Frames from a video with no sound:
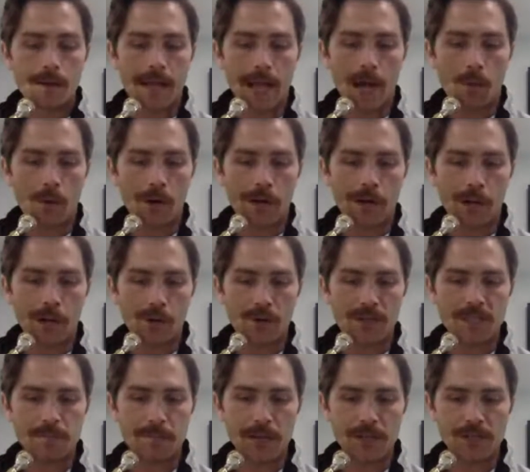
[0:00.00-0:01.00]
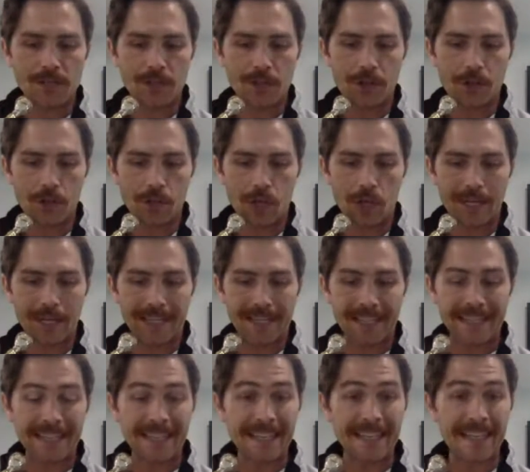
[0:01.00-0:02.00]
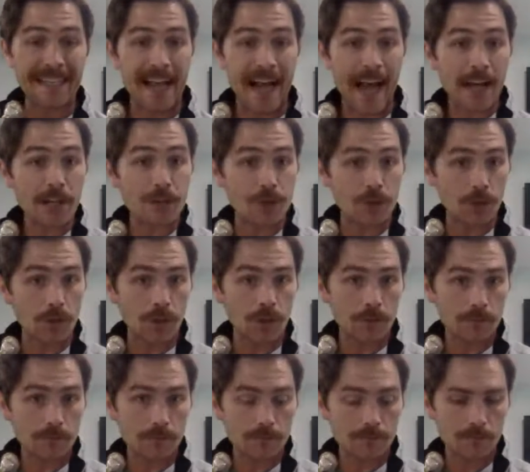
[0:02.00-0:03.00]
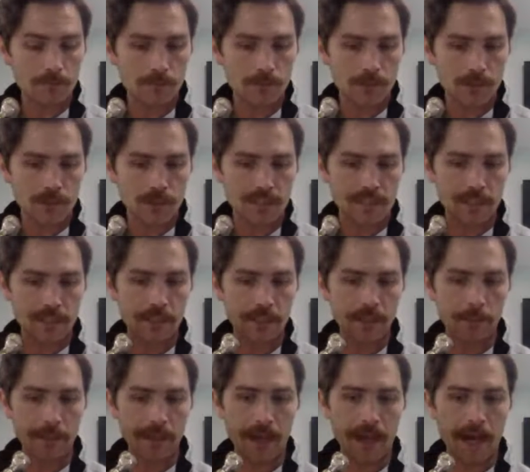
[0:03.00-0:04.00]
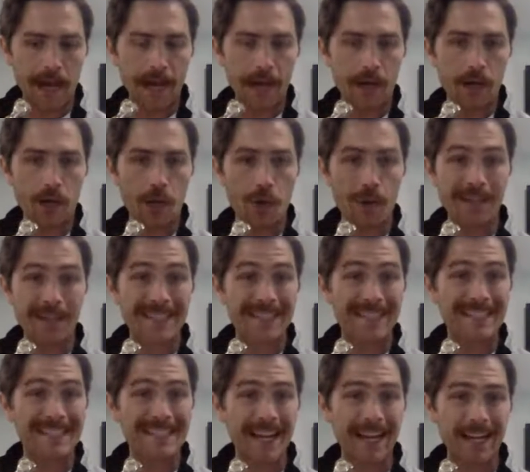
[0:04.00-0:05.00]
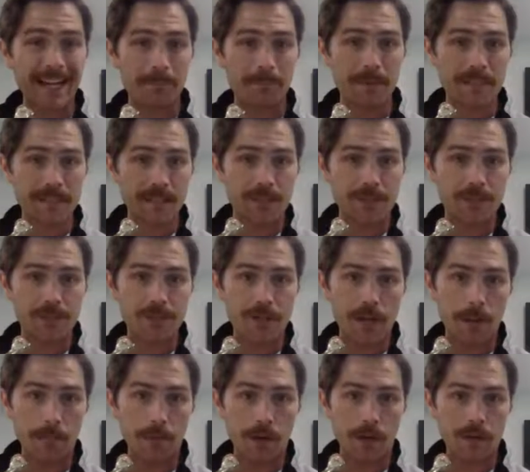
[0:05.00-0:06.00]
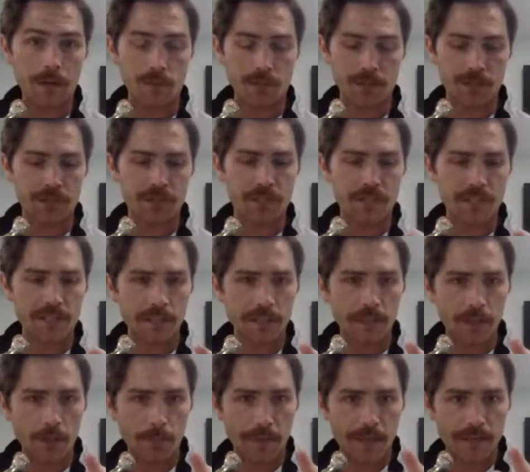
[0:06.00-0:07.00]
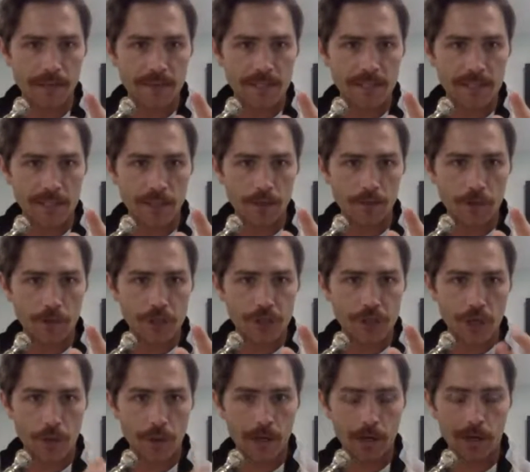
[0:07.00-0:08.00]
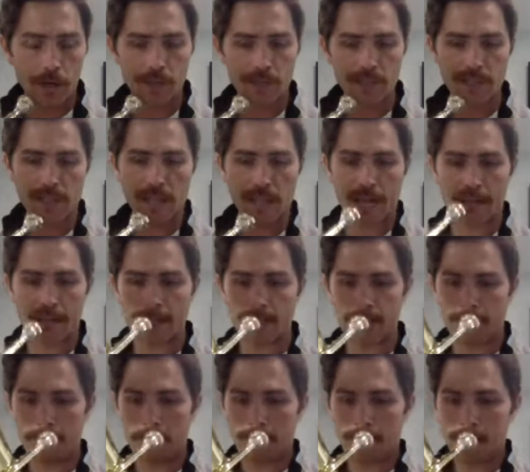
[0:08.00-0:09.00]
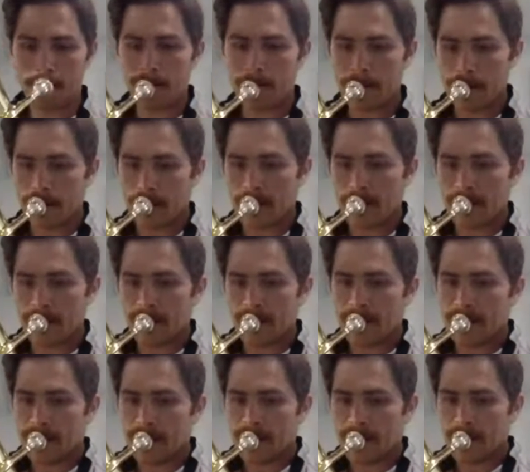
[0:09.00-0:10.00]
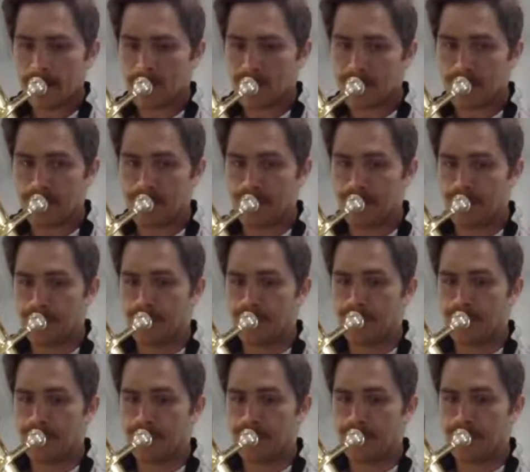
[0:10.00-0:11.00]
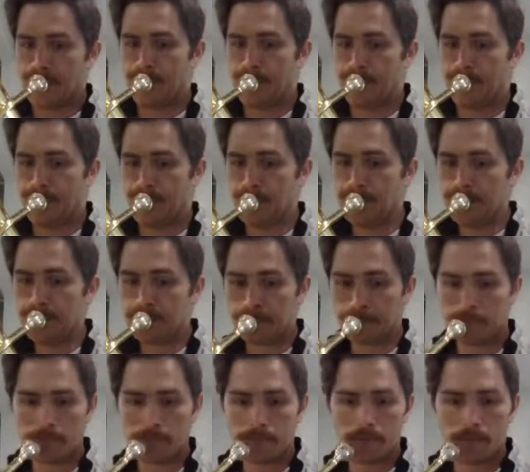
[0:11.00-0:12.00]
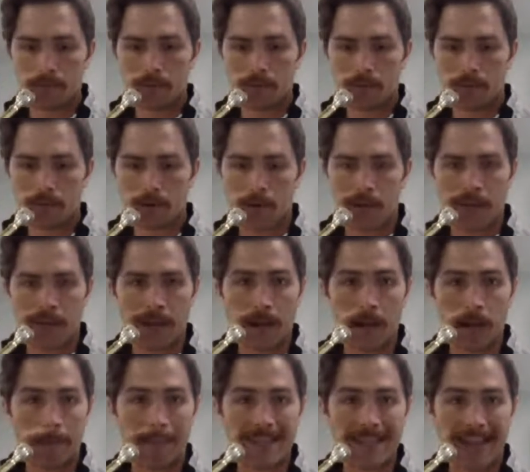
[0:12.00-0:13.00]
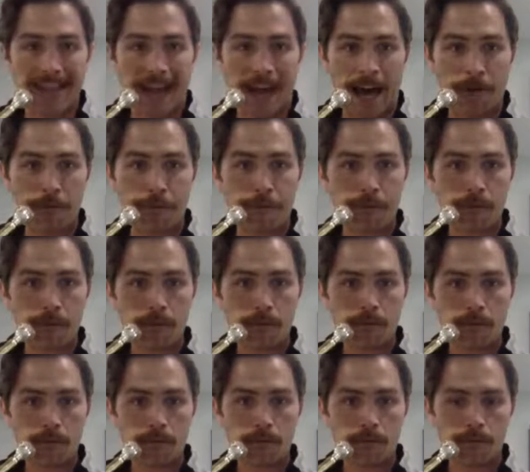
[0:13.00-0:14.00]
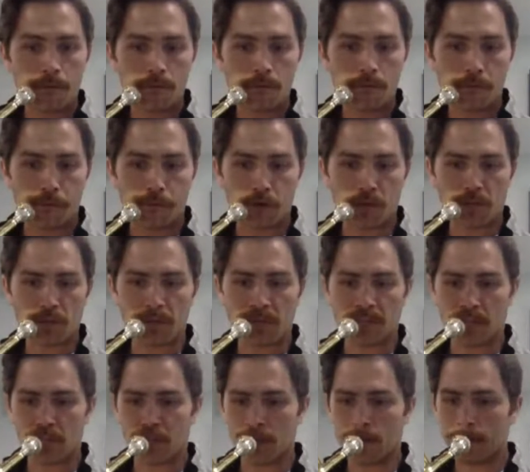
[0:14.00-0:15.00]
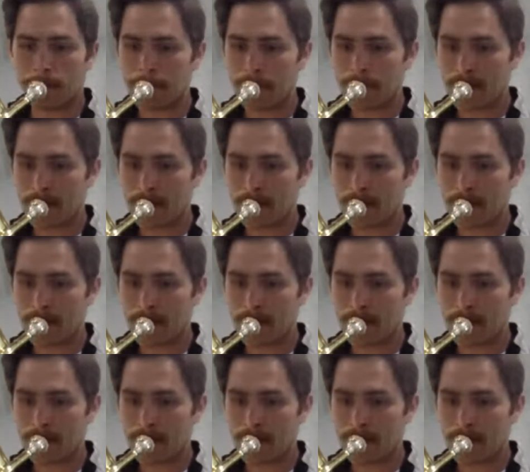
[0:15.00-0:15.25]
we're going to go to a special note called E natural, just a little bit higher, go into second position trombones, which is just a little bit of silver showing on your slides. And then up to F, first position.